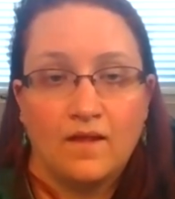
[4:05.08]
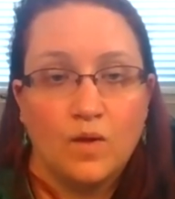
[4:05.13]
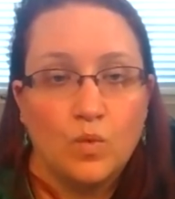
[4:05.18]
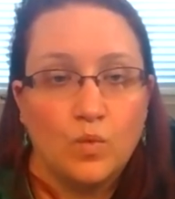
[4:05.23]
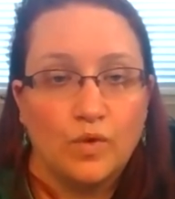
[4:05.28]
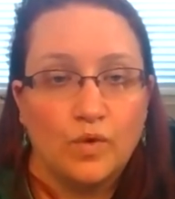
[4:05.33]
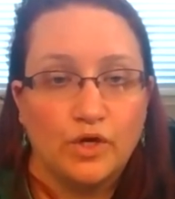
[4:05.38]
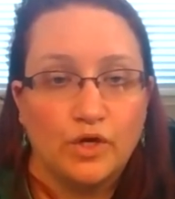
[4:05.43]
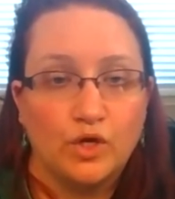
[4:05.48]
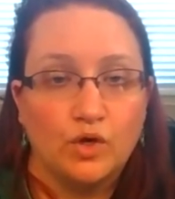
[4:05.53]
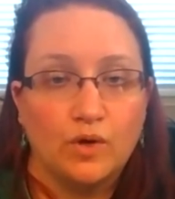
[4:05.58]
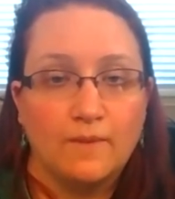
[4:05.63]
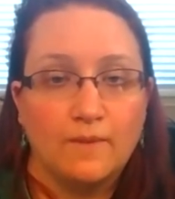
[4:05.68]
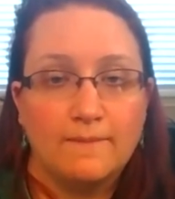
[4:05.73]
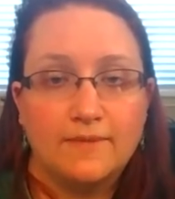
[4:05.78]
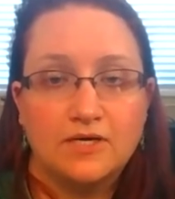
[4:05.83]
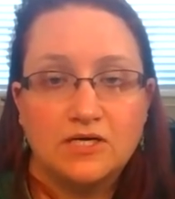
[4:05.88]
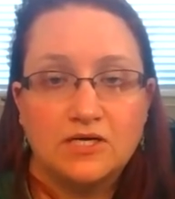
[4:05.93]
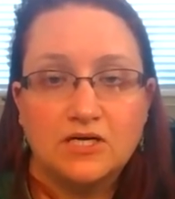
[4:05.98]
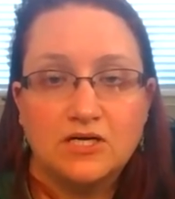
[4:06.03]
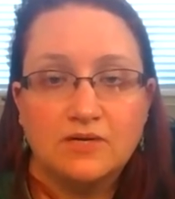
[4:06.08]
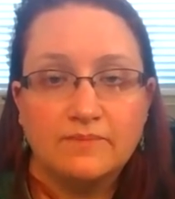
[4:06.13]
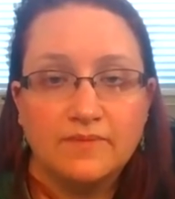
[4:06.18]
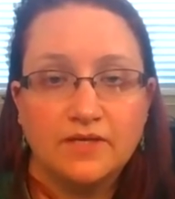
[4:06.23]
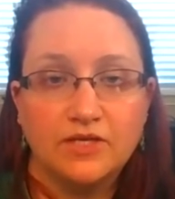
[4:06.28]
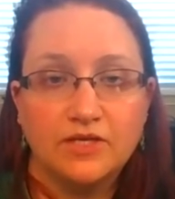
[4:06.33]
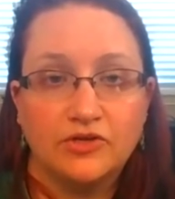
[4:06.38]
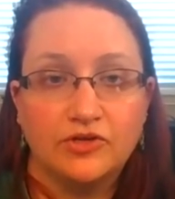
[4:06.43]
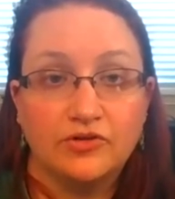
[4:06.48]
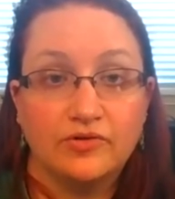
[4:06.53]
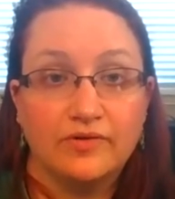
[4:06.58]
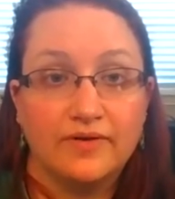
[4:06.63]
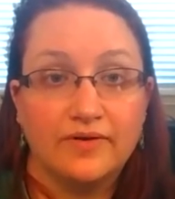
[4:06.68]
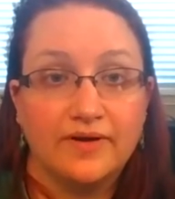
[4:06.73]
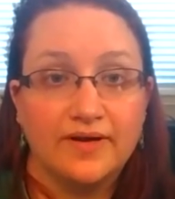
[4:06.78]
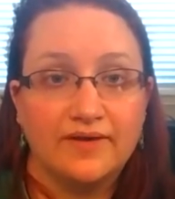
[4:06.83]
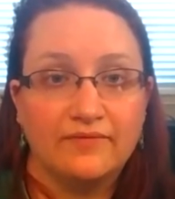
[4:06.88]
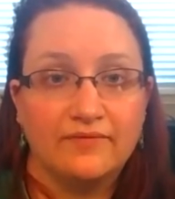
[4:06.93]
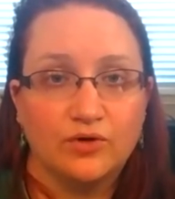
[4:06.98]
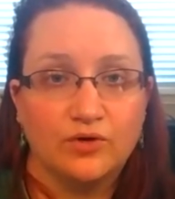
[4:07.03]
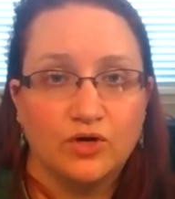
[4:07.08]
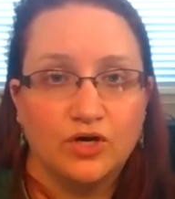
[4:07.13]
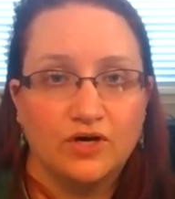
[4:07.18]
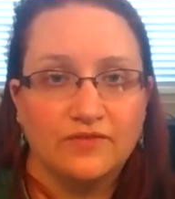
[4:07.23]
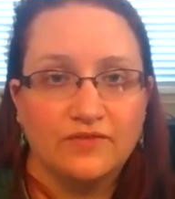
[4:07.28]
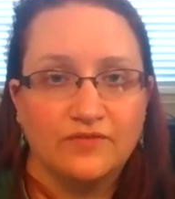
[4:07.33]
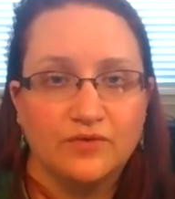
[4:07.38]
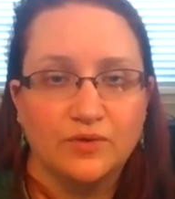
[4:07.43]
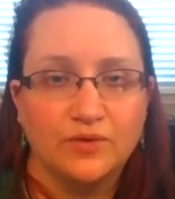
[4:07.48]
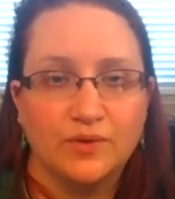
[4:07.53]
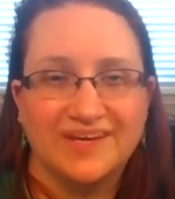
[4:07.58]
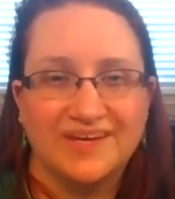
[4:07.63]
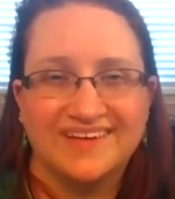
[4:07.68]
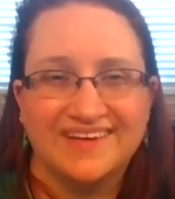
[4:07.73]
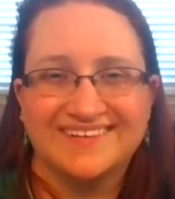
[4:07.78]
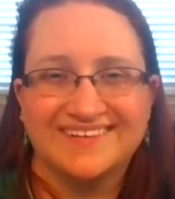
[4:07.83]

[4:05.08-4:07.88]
When you're a mom, you're never off duty.